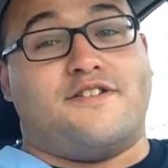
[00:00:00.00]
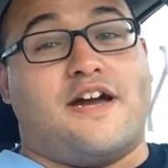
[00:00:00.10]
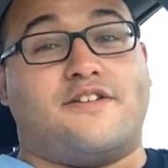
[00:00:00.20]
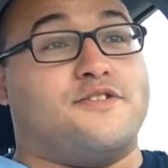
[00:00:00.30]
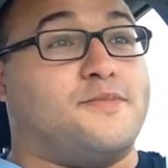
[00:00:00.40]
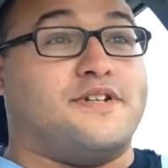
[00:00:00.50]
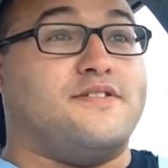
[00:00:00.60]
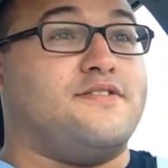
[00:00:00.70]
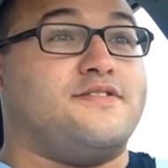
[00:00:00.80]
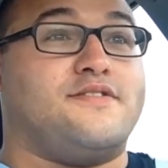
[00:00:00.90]
you're not human.
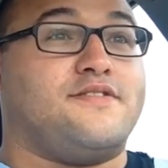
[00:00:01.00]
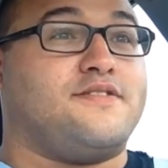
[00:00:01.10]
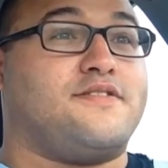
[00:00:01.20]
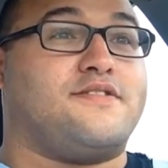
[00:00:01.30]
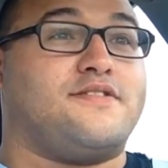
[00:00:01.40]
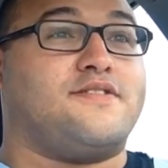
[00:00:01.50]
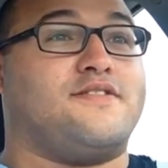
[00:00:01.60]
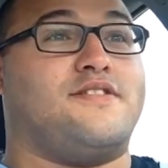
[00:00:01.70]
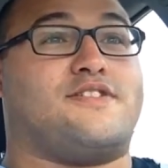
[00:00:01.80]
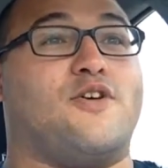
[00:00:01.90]

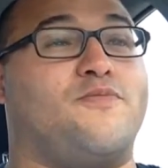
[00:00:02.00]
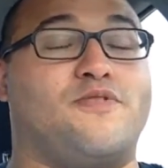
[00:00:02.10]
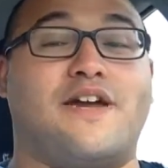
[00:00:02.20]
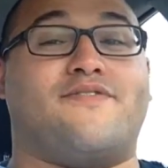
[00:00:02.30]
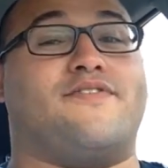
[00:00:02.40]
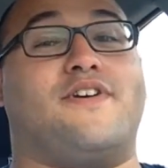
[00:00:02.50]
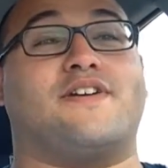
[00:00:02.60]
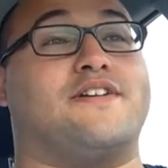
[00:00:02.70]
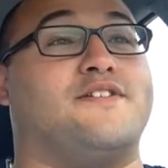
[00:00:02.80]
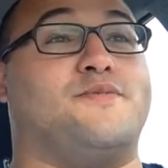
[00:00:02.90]
Let's hope we have a
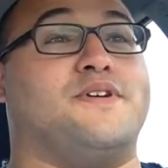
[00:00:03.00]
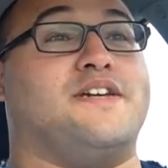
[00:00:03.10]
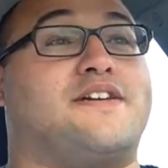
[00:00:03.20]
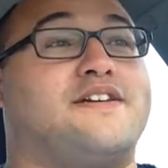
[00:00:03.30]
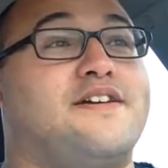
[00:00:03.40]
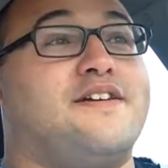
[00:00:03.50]
fucking good week.